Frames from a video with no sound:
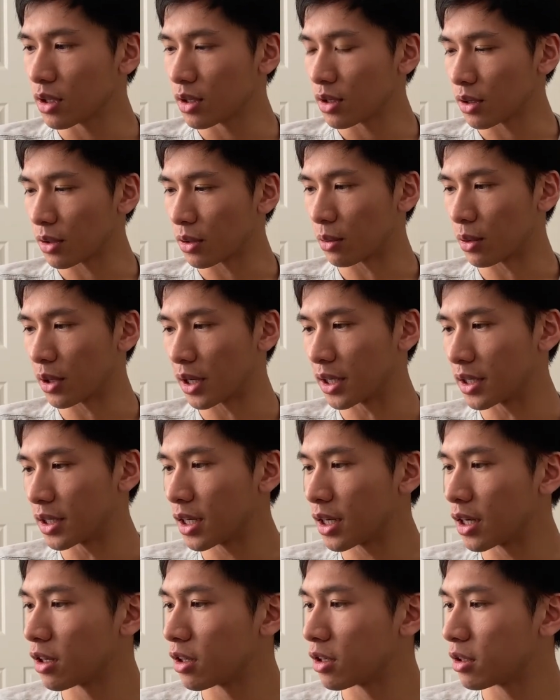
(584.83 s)
All right,
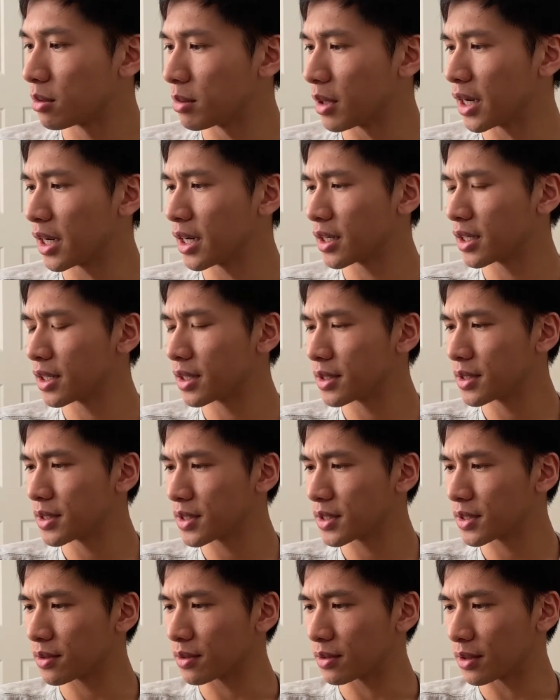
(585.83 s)
um, and
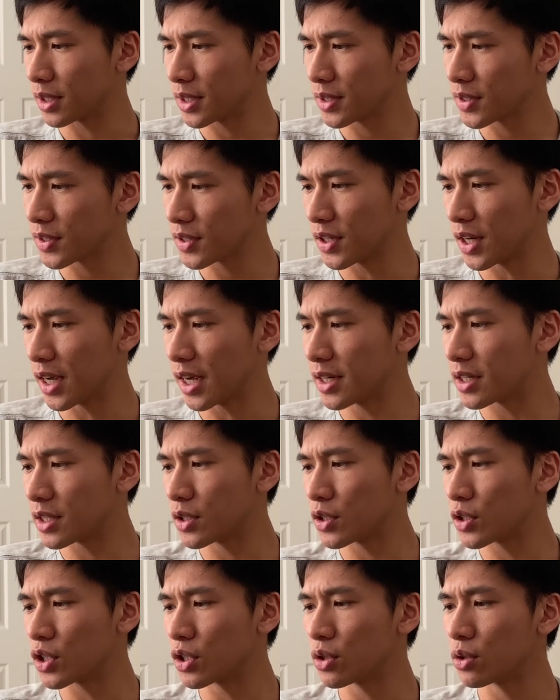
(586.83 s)
let's head
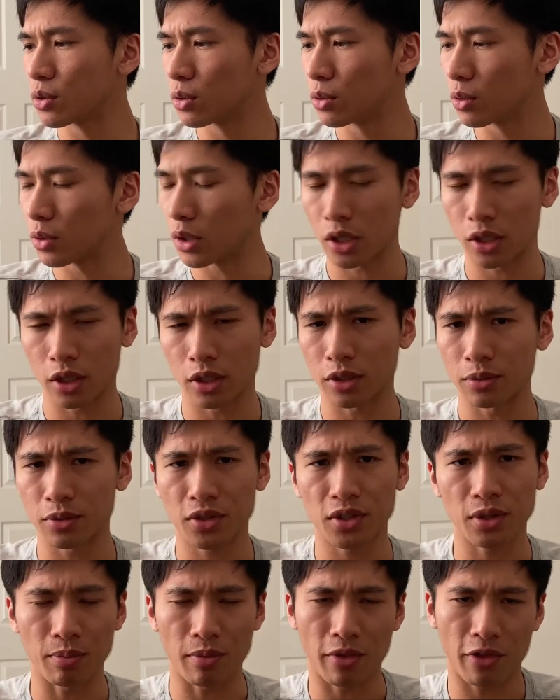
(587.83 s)
into uh,
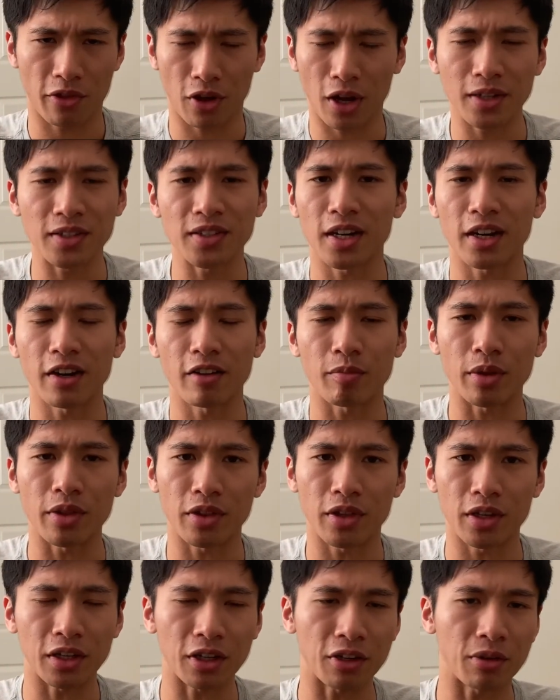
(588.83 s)
some thoughts that I've been
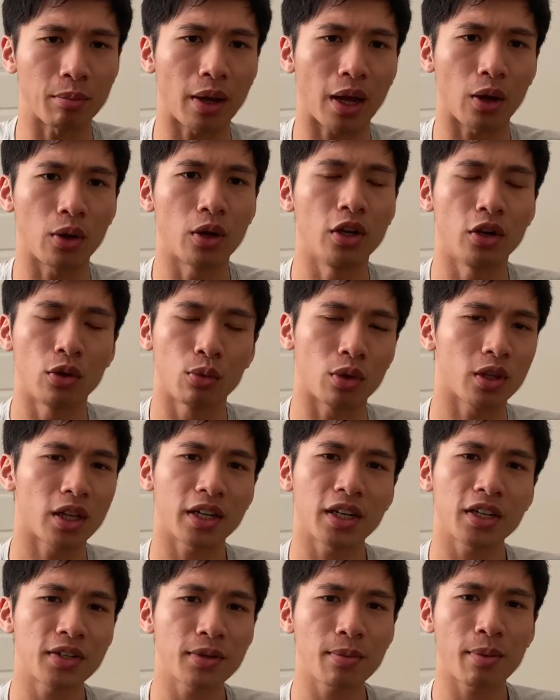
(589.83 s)
thinking about.
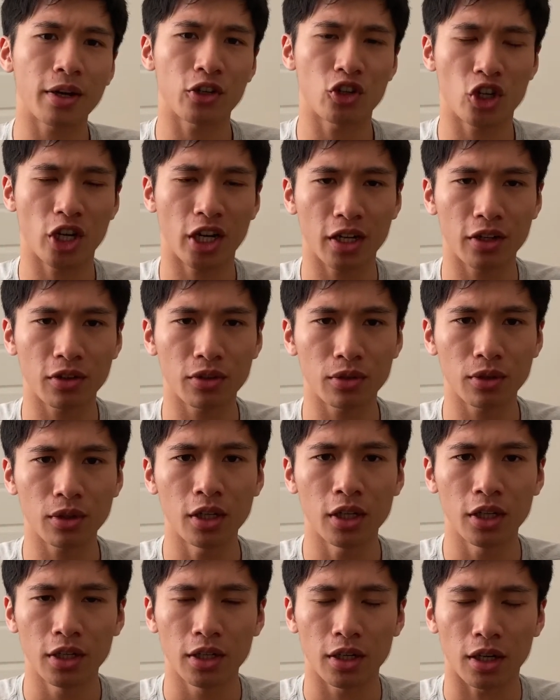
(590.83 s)
Related to my channel,
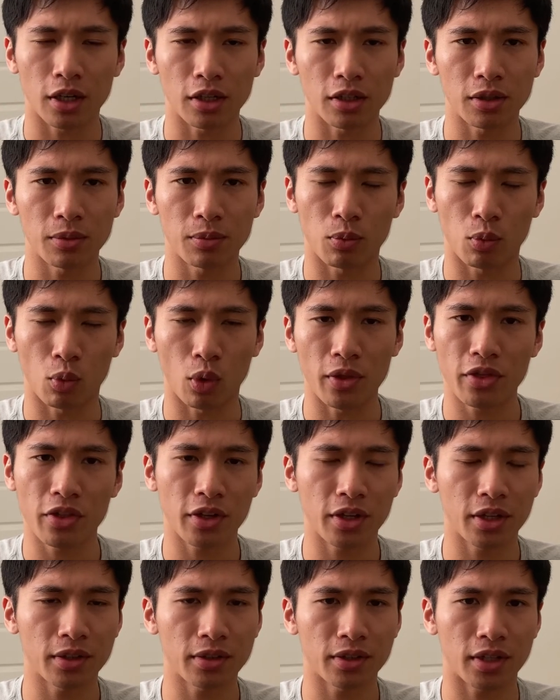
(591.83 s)
uh, one
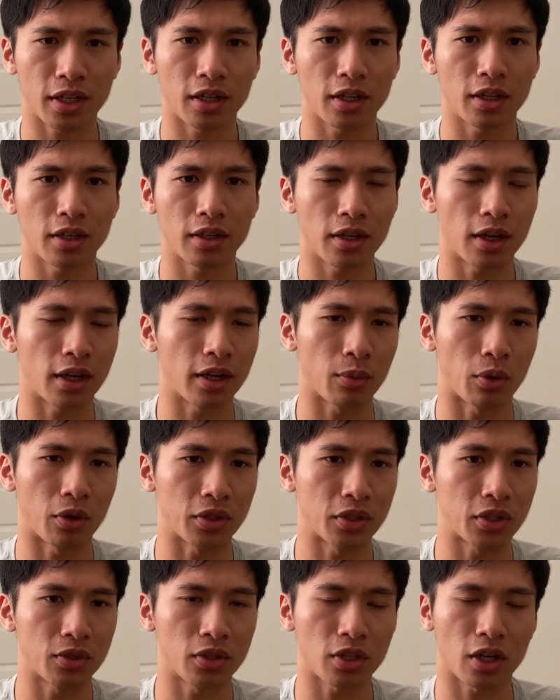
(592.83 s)
thing that I
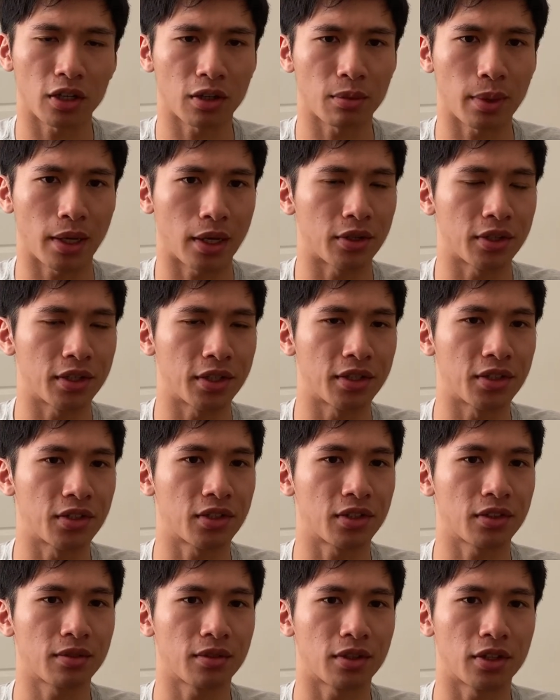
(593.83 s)
want to talk about is
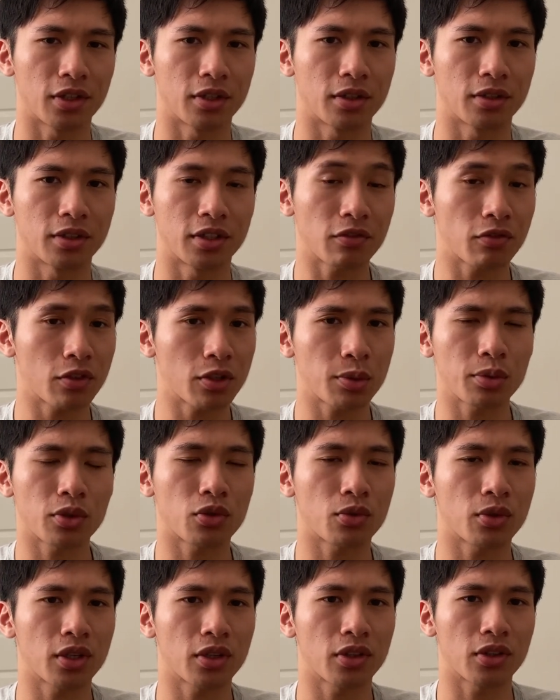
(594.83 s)
the difference
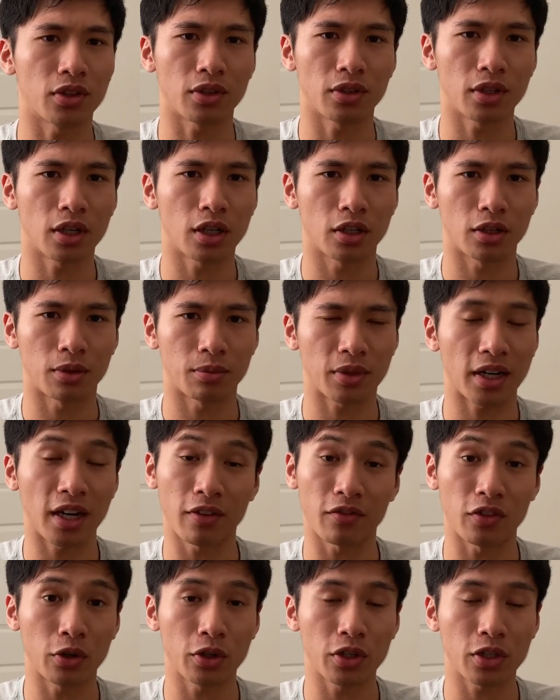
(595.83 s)
between uh, that
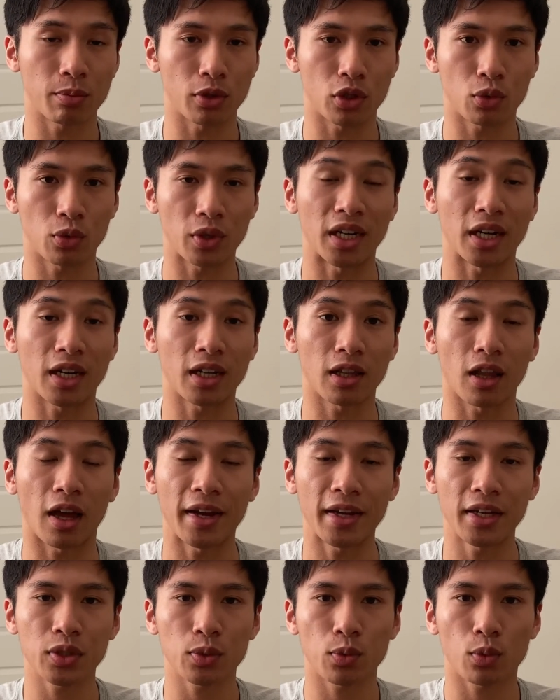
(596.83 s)
I've noticed between
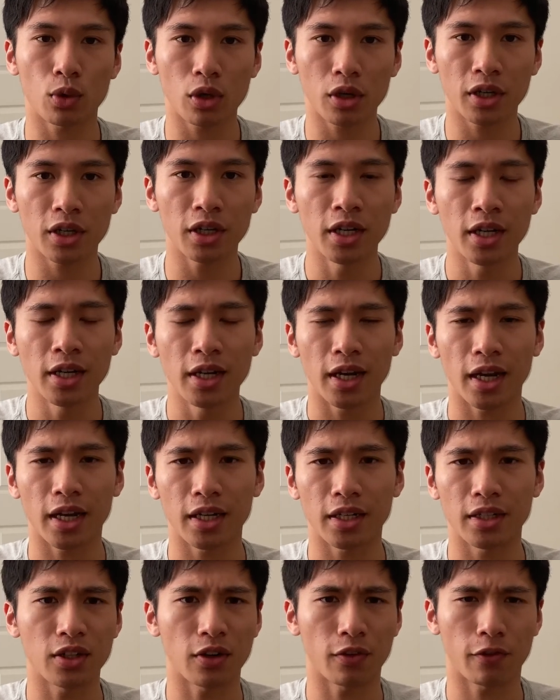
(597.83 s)
client work
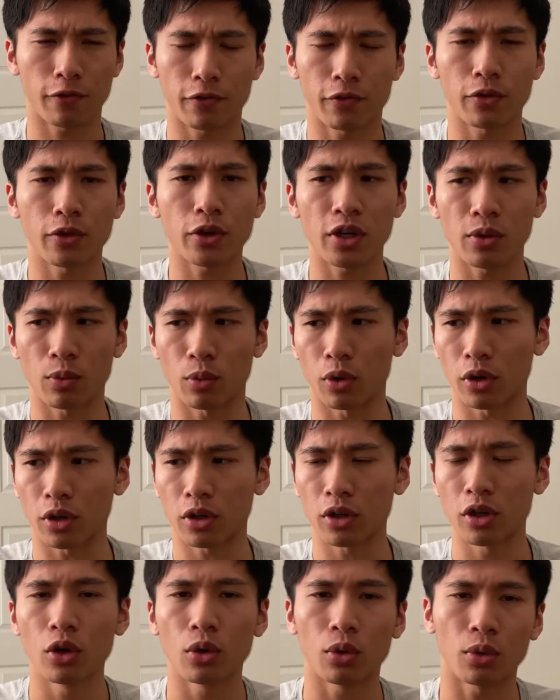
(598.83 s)
and free
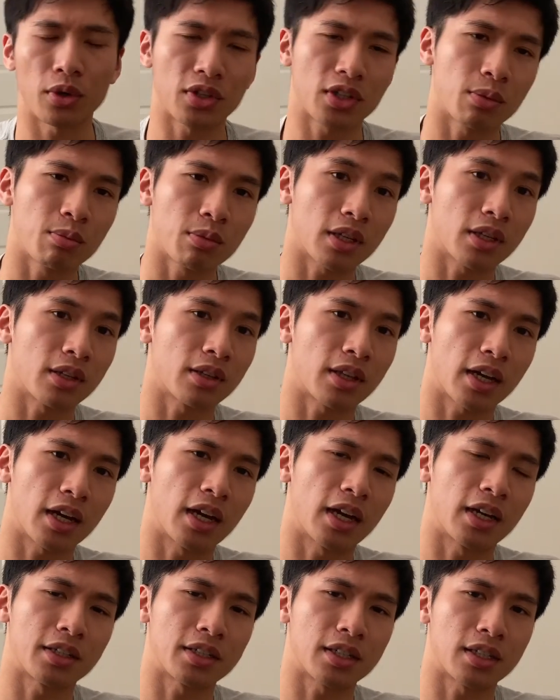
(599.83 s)
work, or something
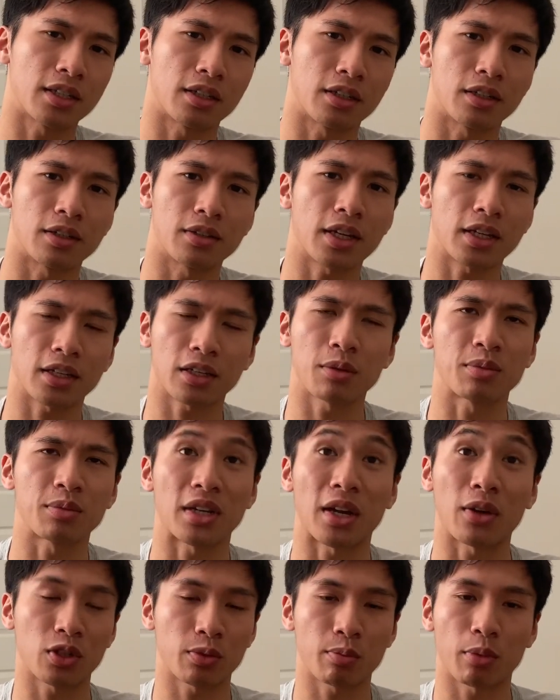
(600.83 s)
that uh, that comes
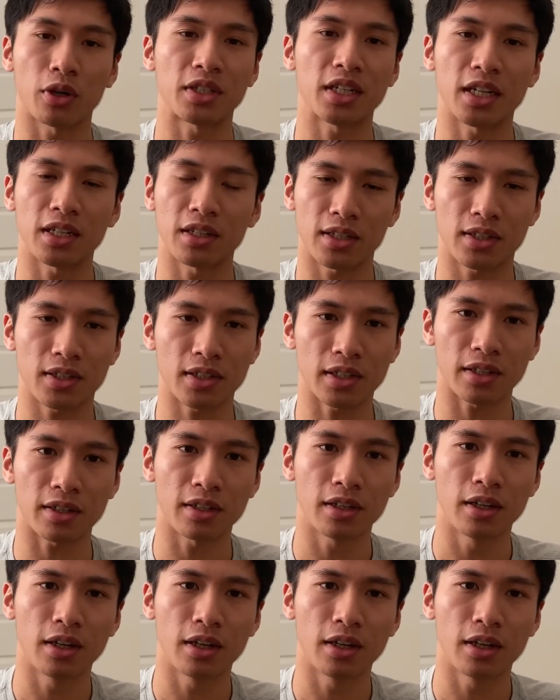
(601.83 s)
out spontaneously.